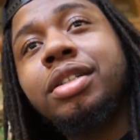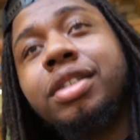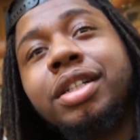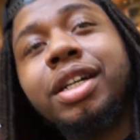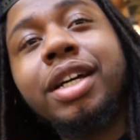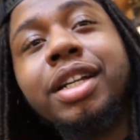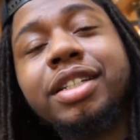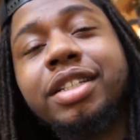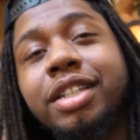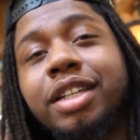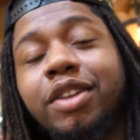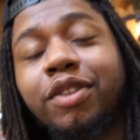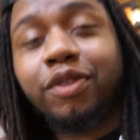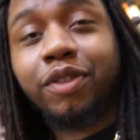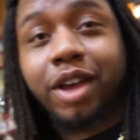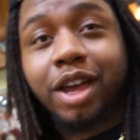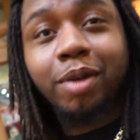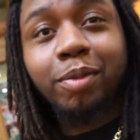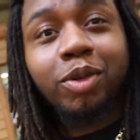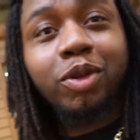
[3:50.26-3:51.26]
Gotta see the
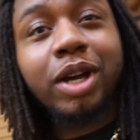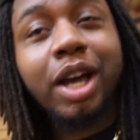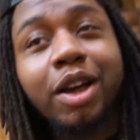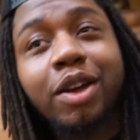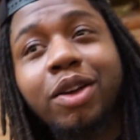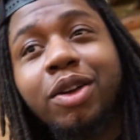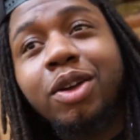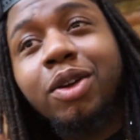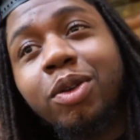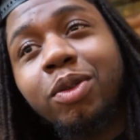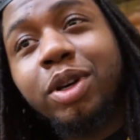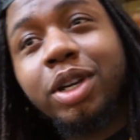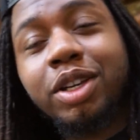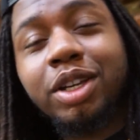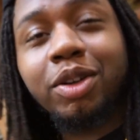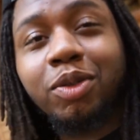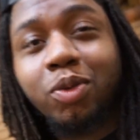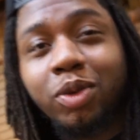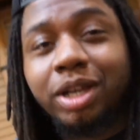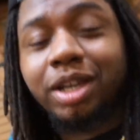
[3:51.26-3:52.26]
family. We
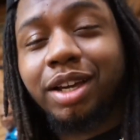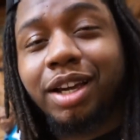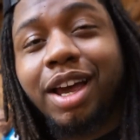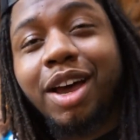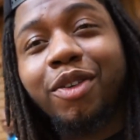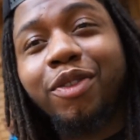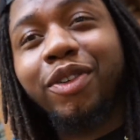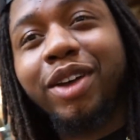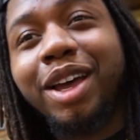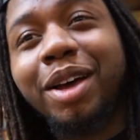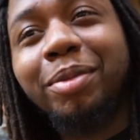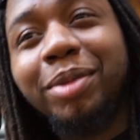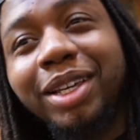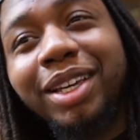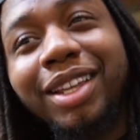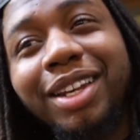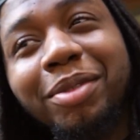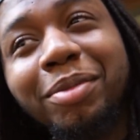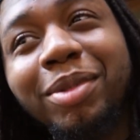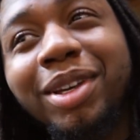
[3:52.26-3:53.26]
ain't got family
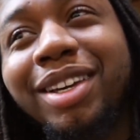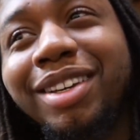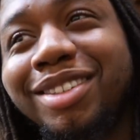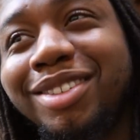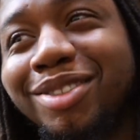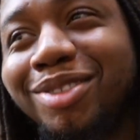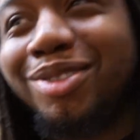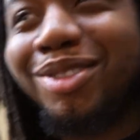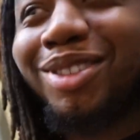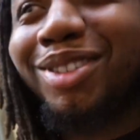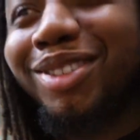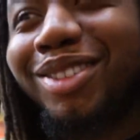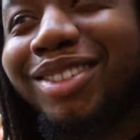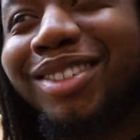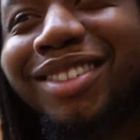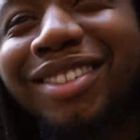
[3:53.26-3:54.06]
in the mix, you know.